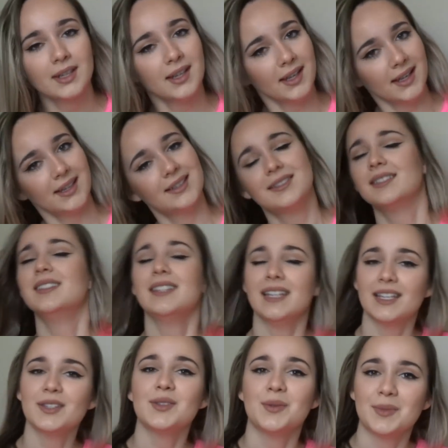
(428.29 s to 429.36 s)
Yeah,
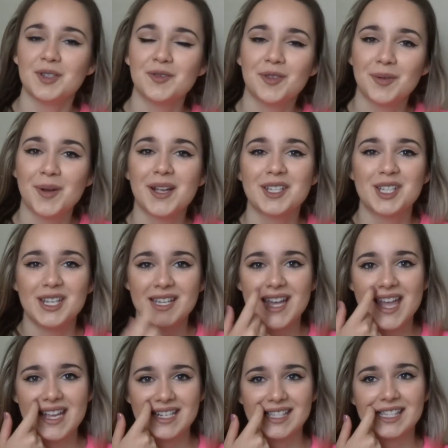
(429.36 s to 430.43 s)
thank you so much for watching,
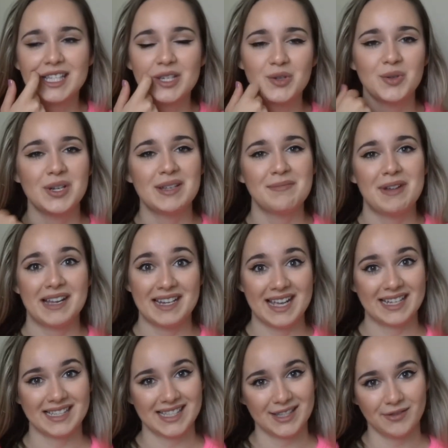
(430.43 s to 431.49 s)
and see you in my
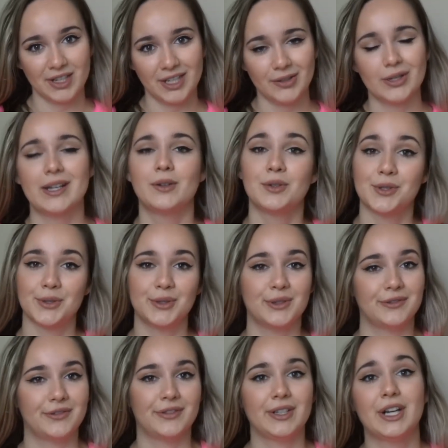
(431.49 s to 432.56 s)
next video. And also
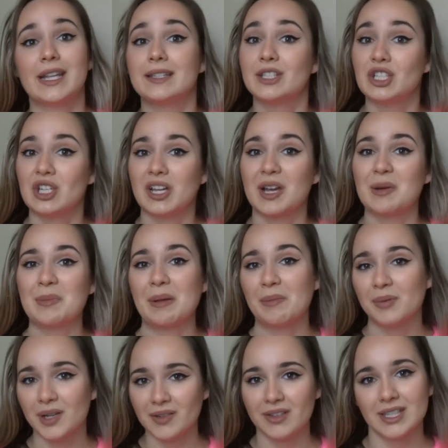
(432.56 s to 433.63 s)
don't forget to check out my
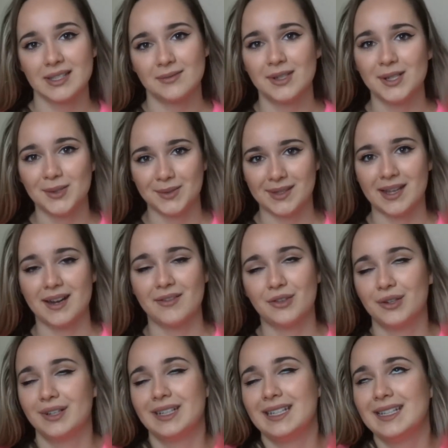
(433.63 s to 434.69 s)
previous videos that I've
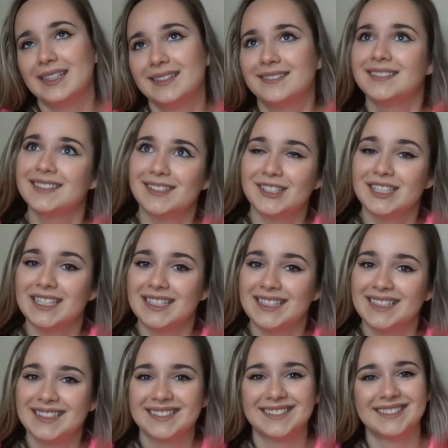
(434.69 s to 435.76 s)
already
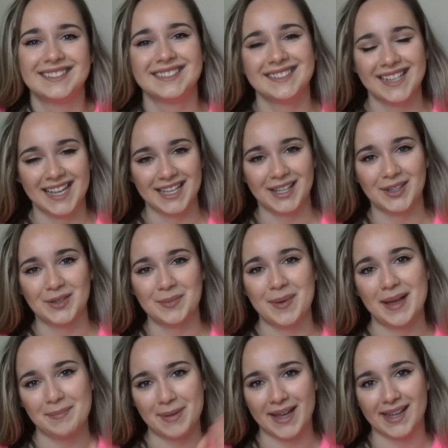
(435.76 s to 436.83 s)
created. Thank you.
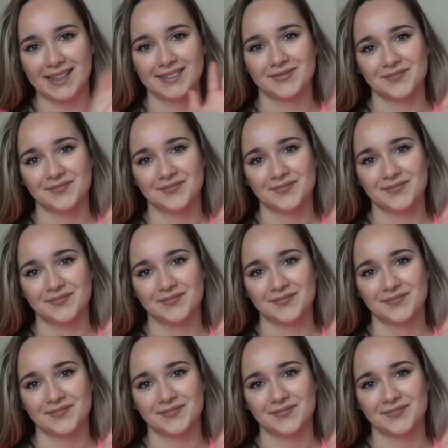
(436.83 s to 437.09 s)
Bye bye.